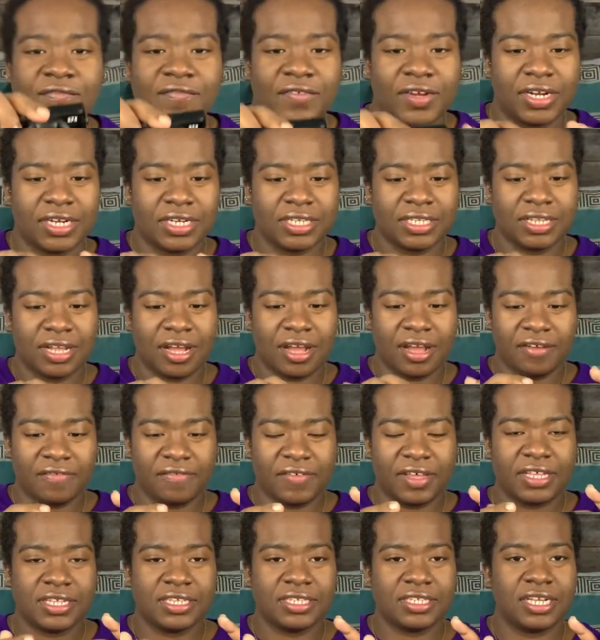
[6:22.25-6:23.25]
first off,
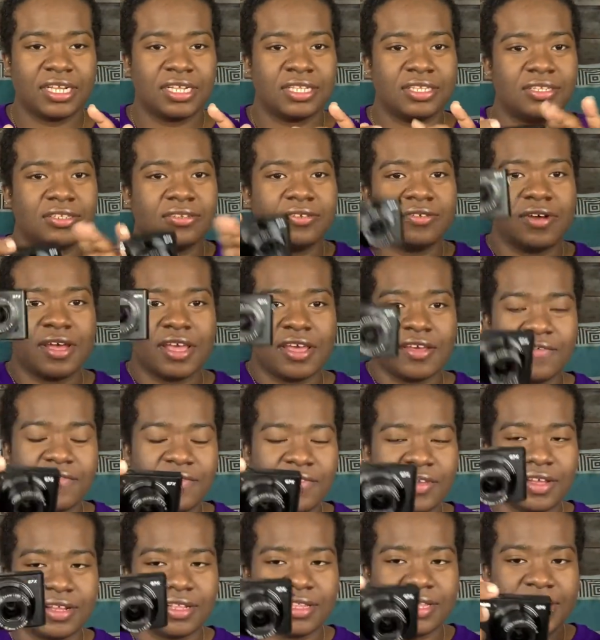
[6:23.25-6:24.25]
it's not so
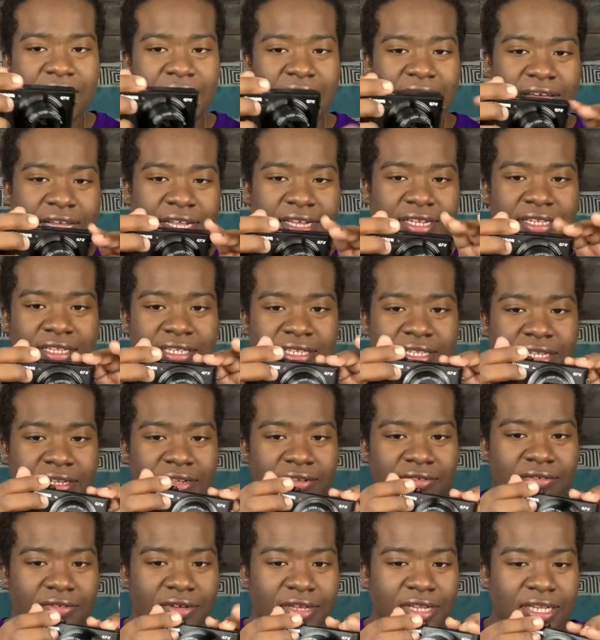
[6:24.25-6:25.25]
heavy on the hands, you
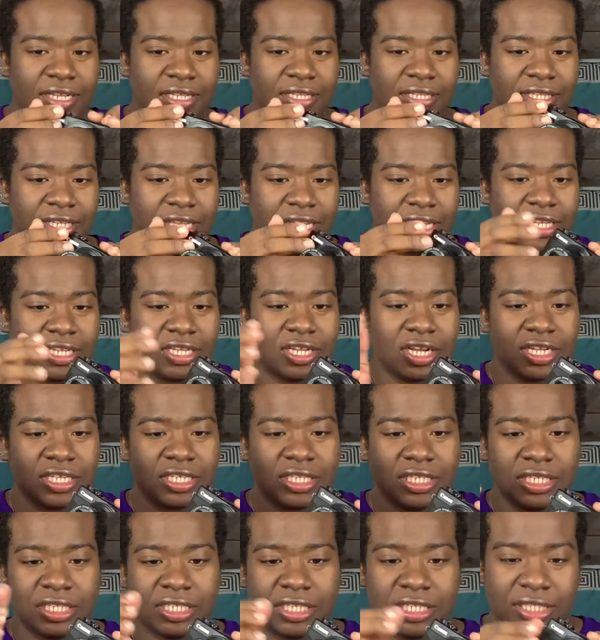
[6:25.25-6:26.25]
know. It
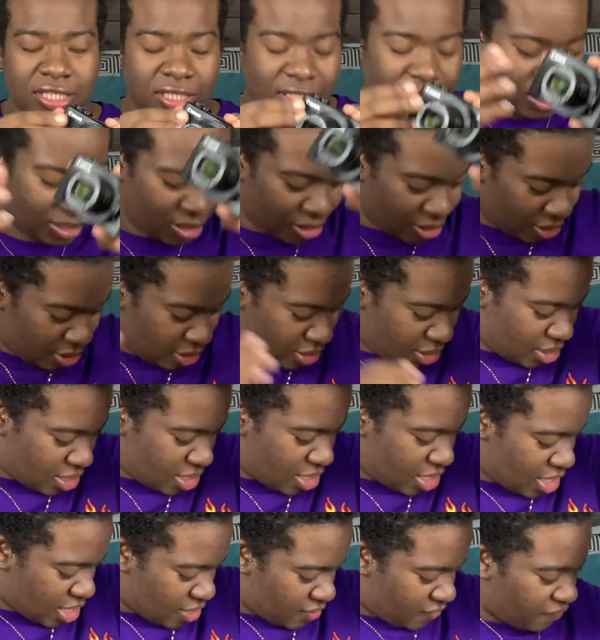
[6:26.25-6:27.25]
just
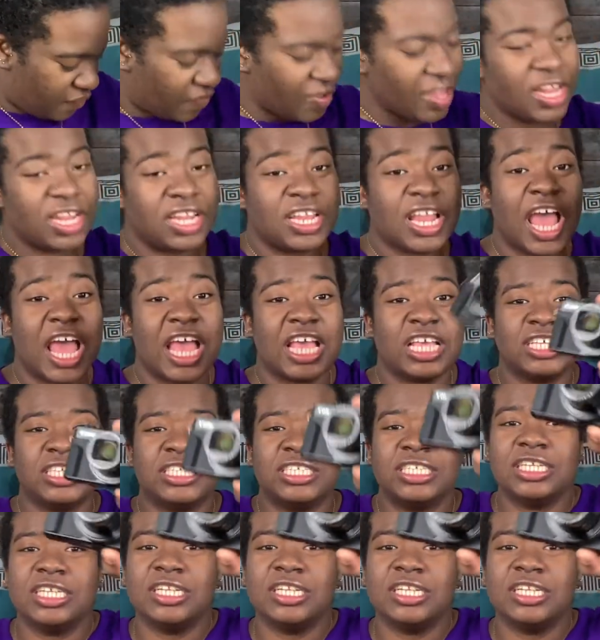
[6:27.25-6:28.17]
feels nice. It's